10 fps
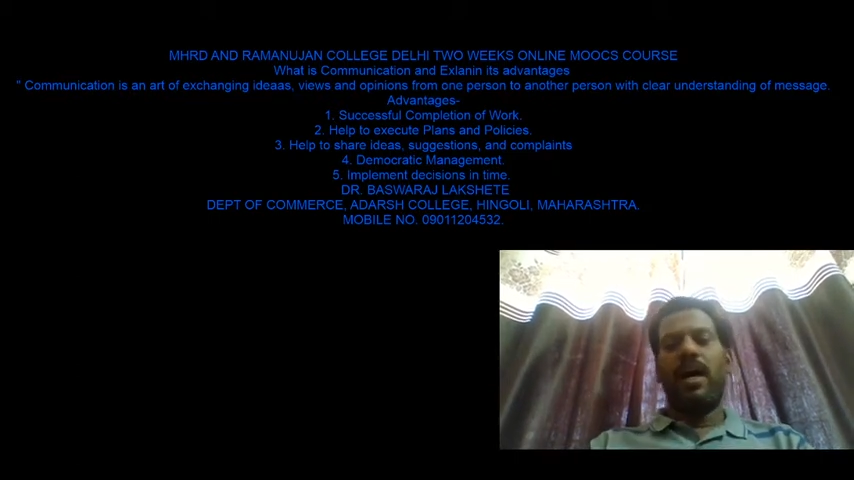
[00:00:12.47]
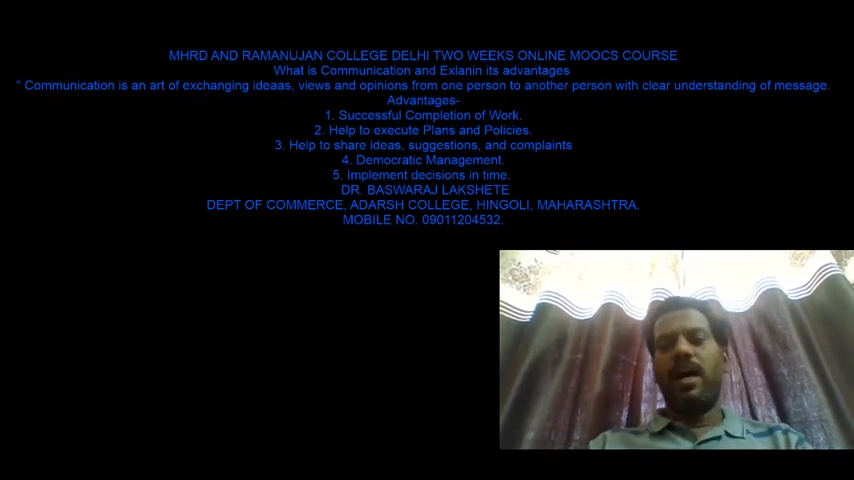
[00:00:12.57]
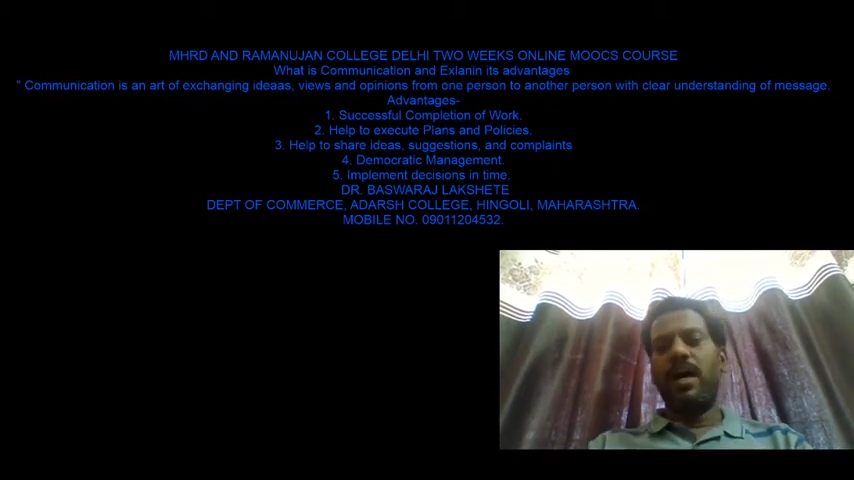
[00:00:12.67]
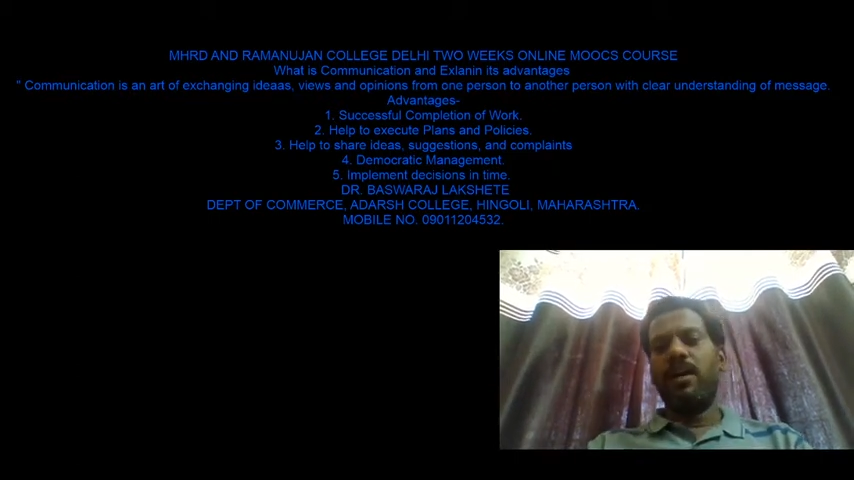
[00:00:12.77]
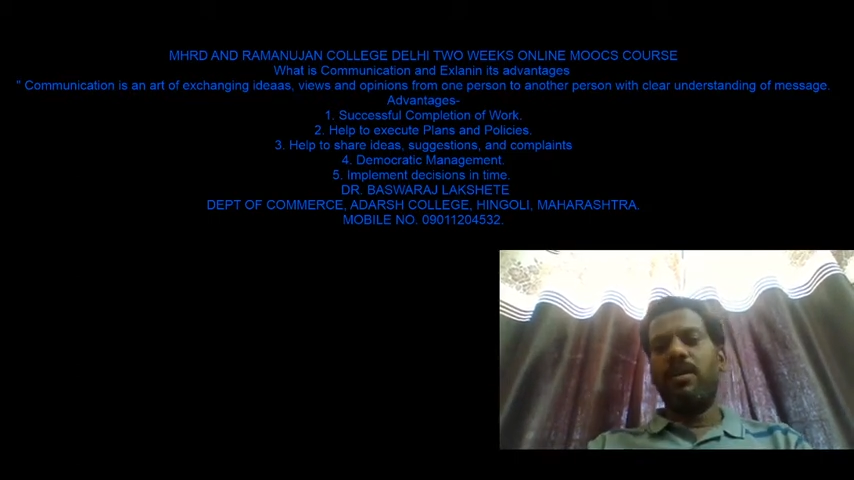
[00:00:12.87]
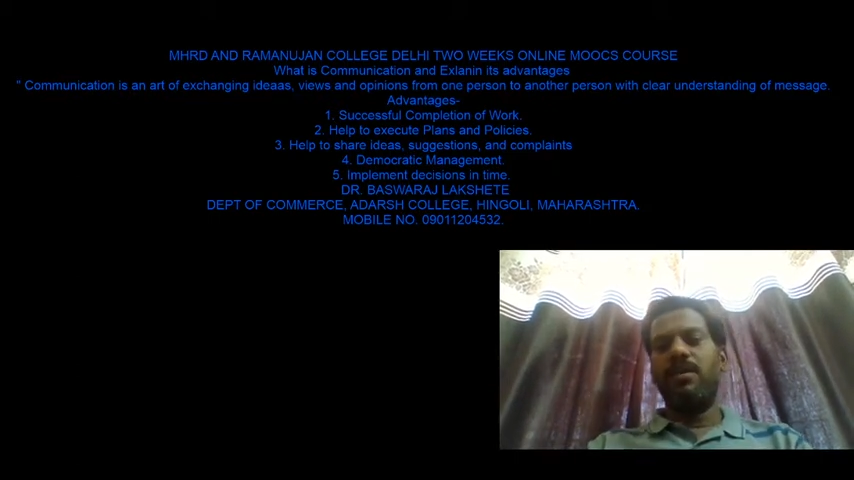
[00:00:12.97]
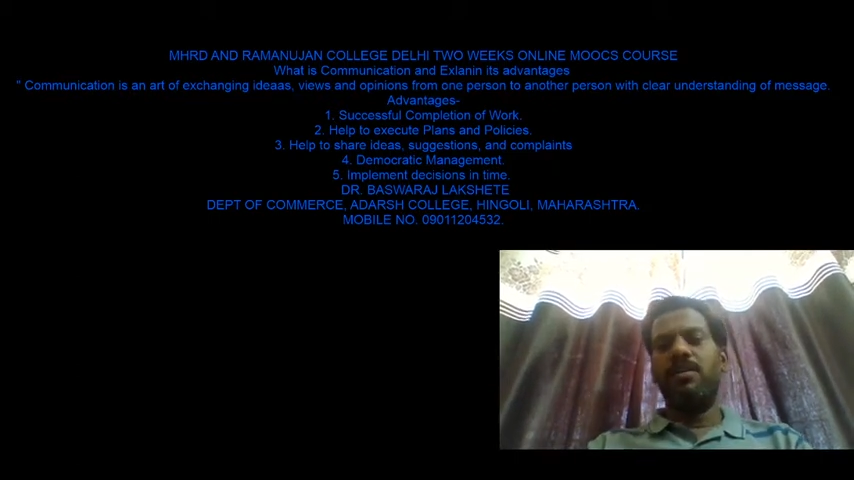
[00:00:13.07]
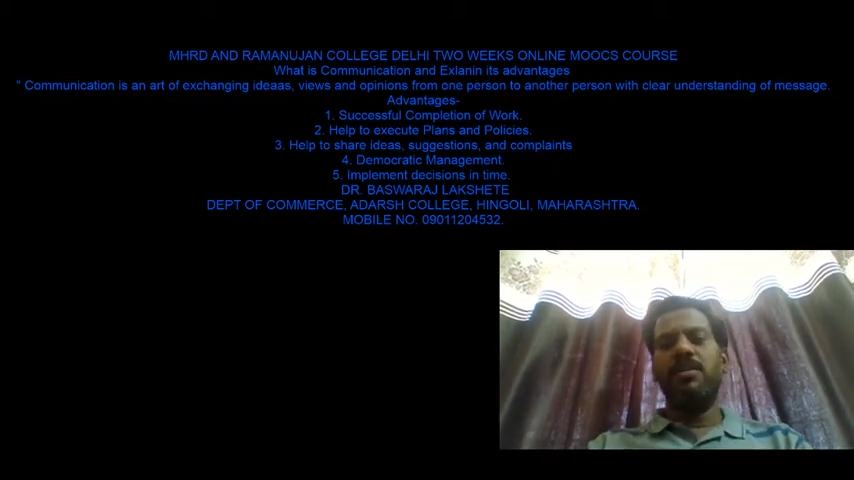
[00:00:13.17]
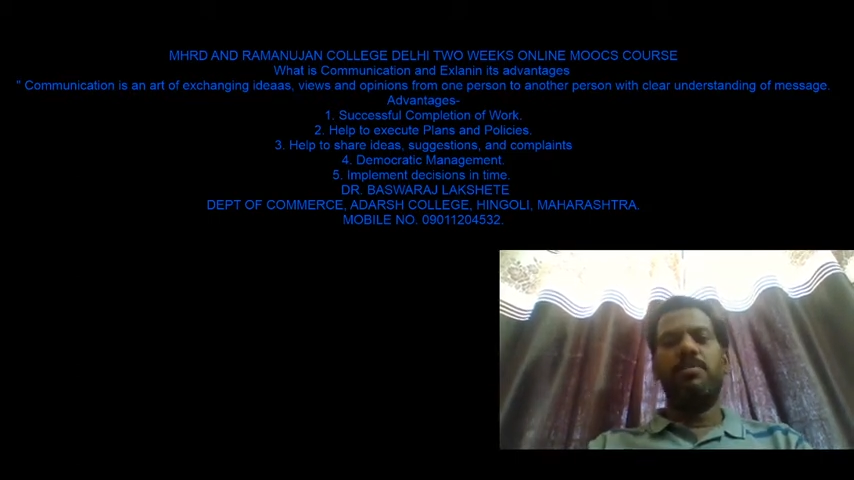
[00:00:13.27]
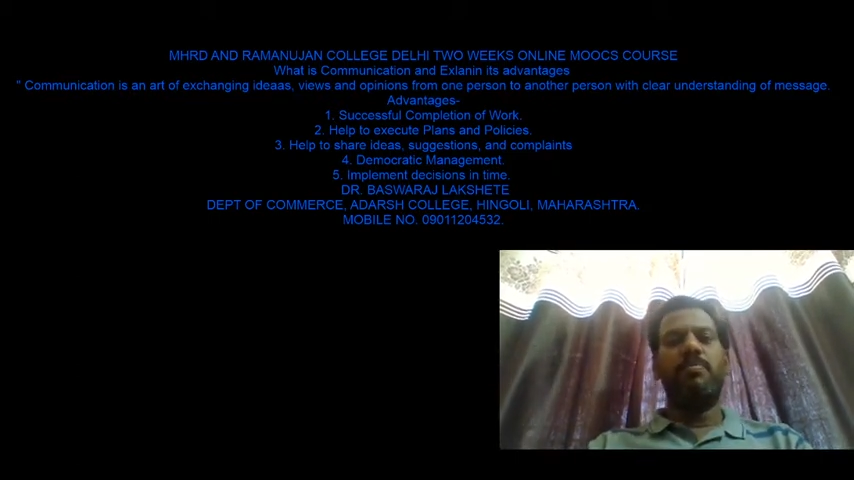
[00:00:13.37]
I got
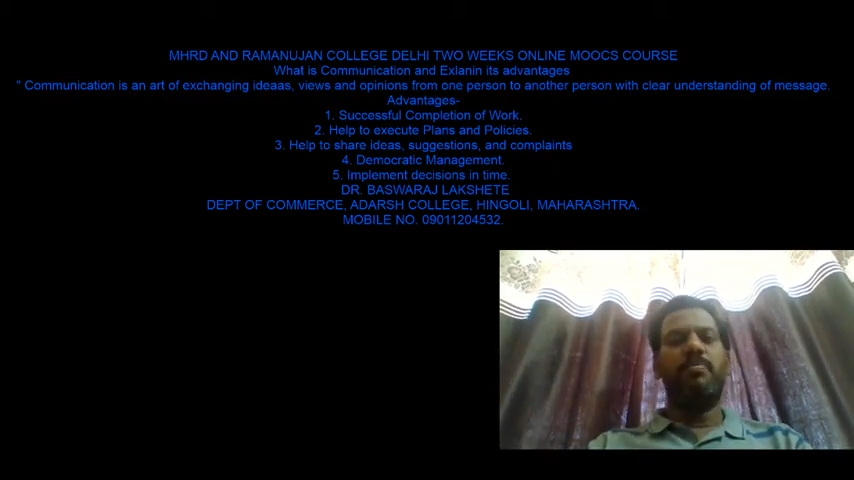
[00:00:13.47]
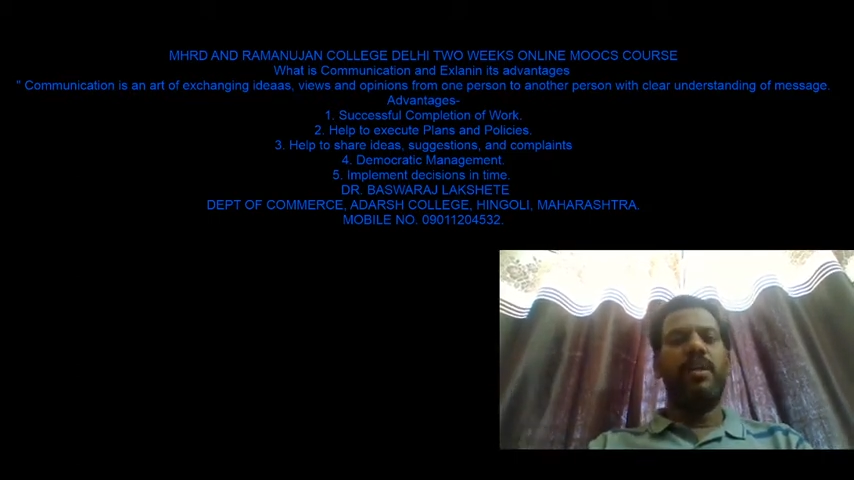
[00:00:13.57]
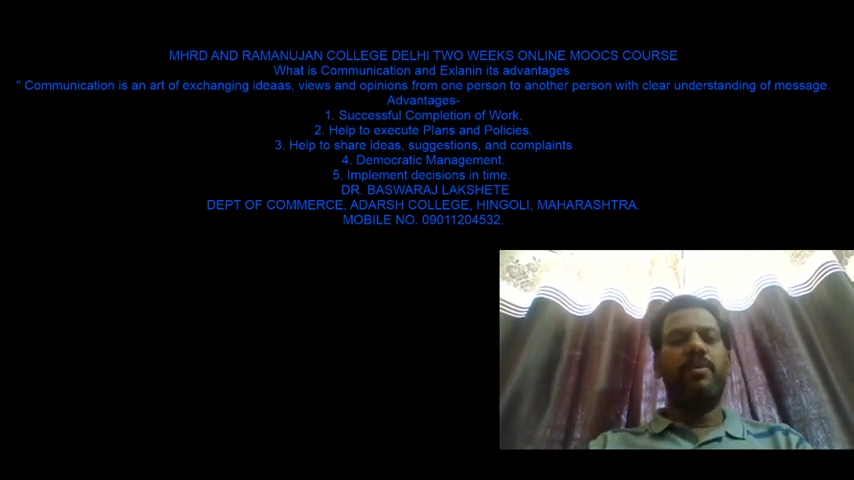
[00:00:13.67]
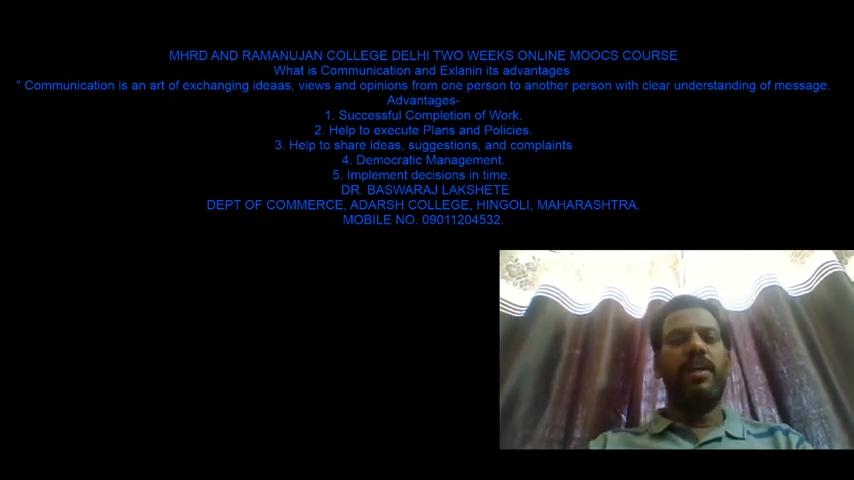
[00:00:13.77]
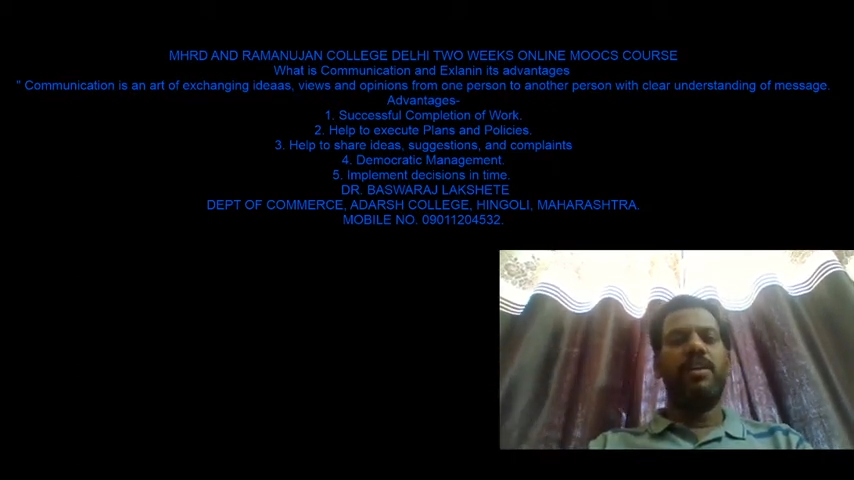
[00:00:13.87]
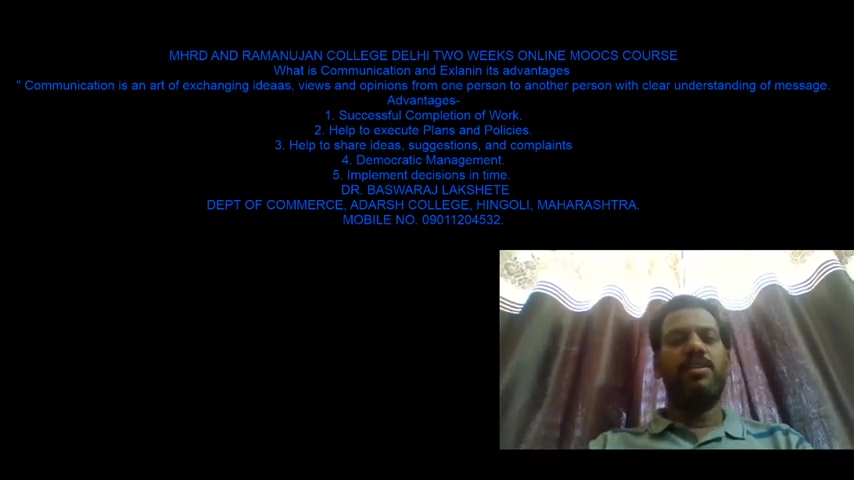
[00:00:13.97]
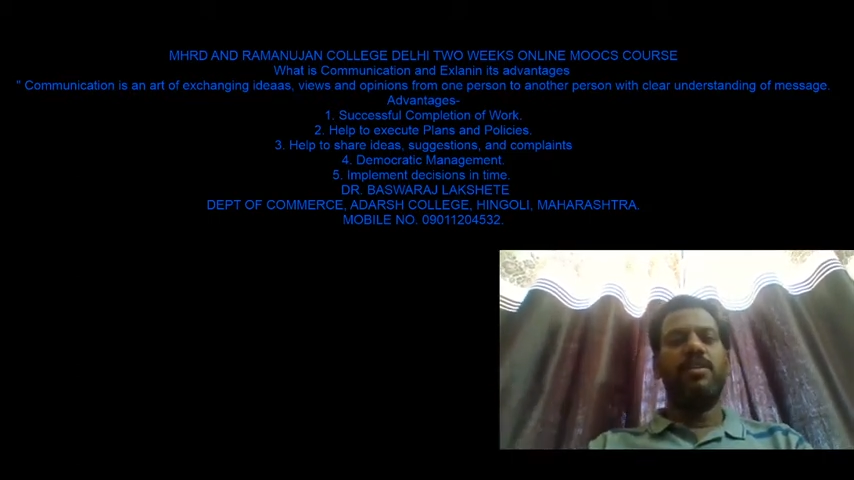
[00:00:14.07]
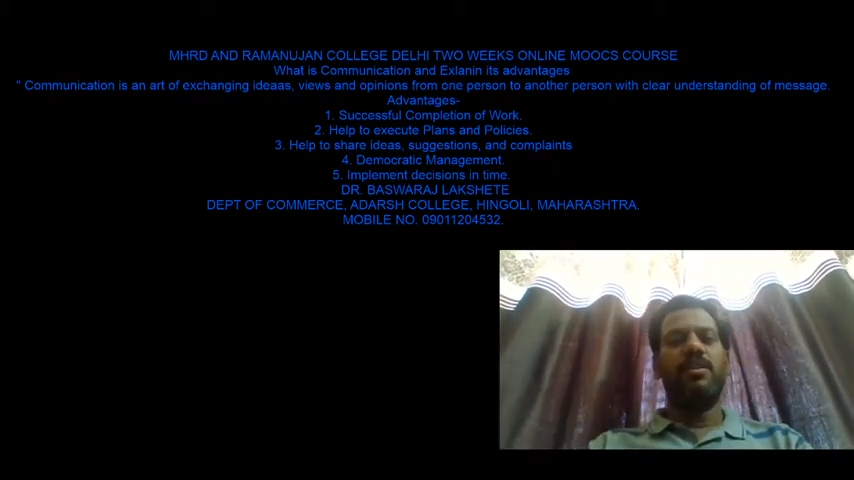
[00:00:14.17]
this privilege